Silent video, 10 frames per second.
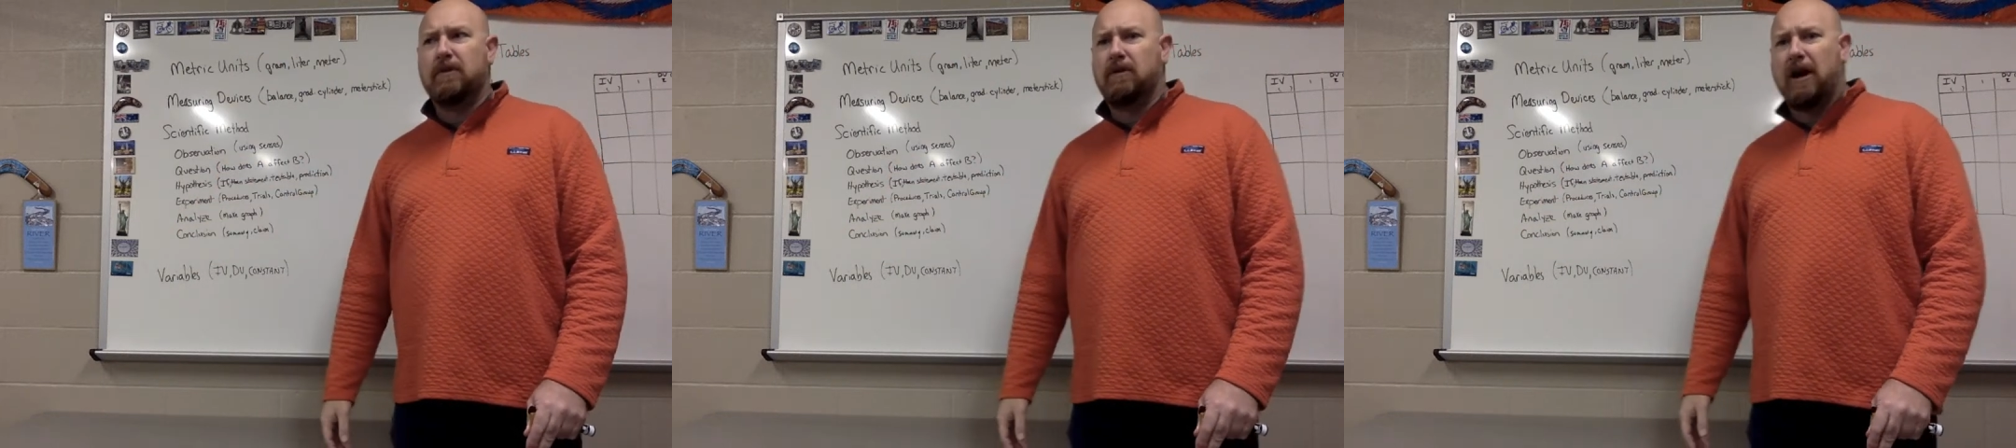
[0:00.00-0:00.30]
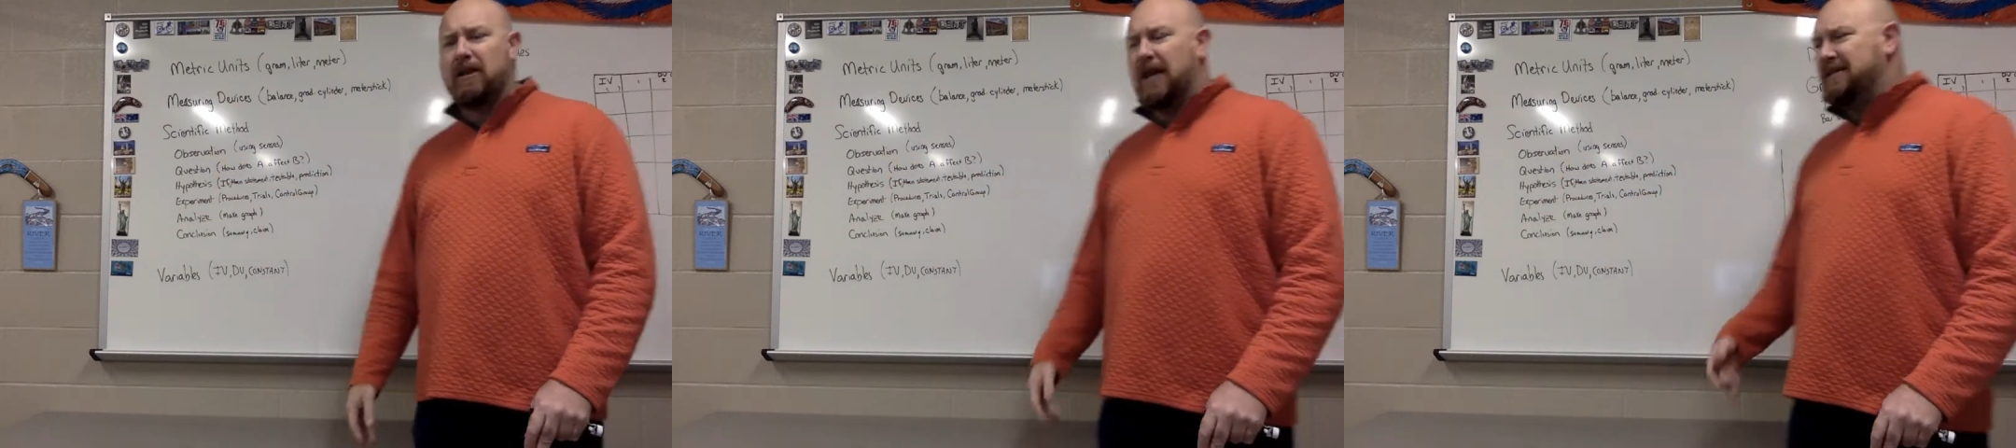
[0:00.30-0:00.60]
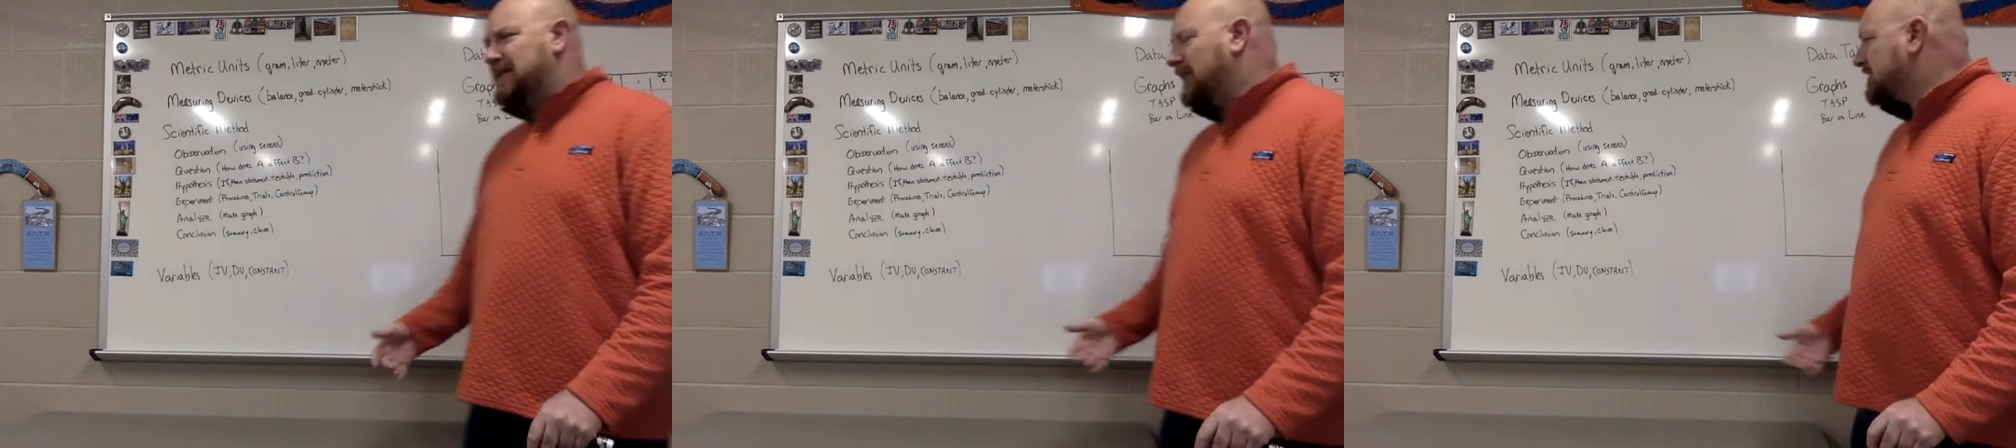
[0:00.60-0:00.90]
right?
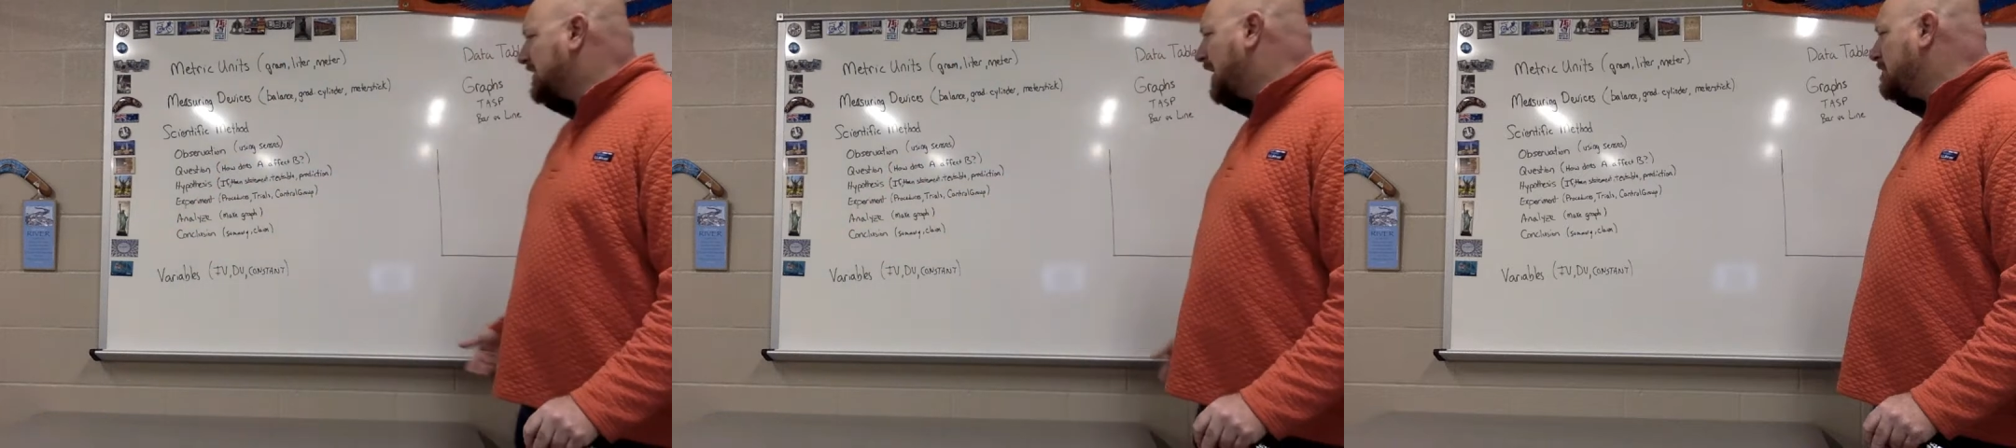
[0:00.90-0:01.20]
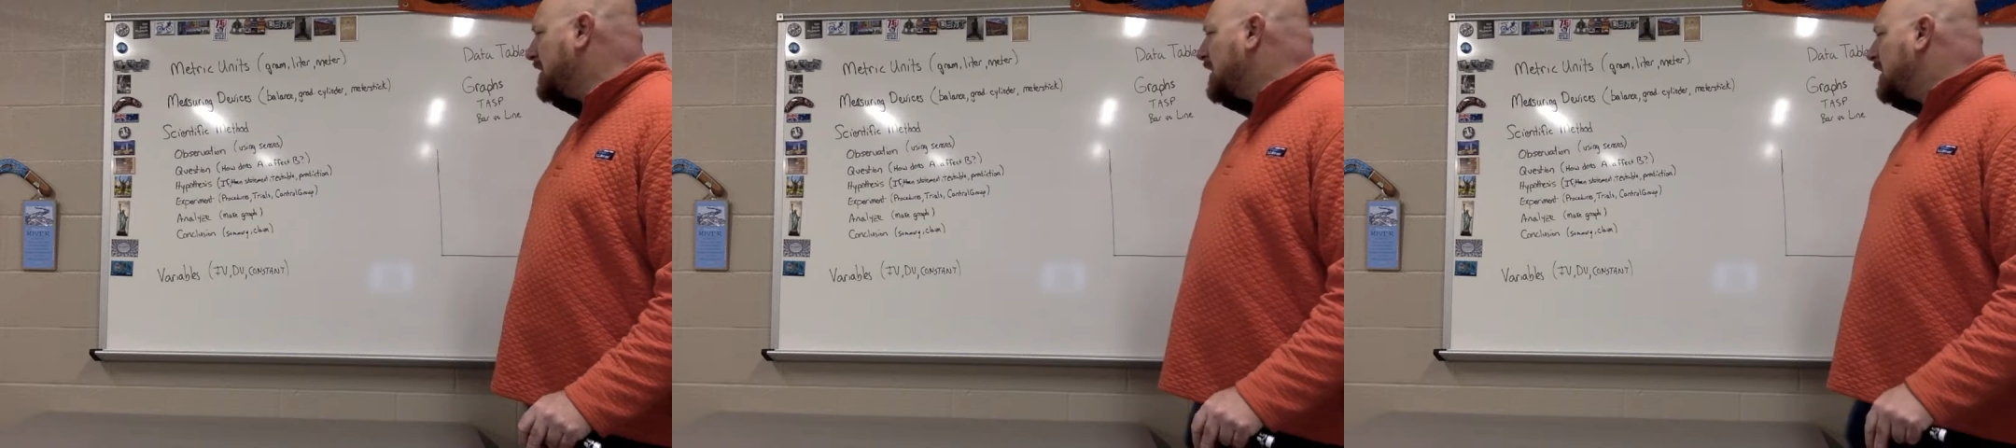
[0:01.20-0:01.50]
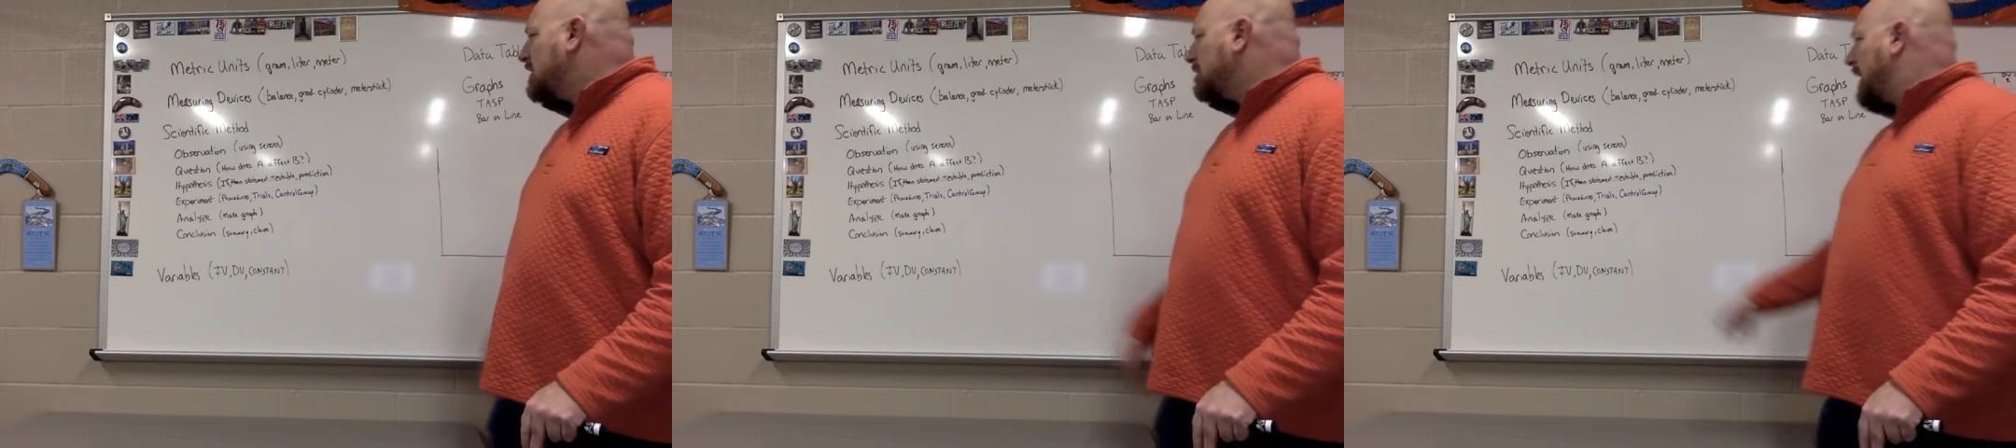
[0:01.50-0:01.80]
Less and less time, then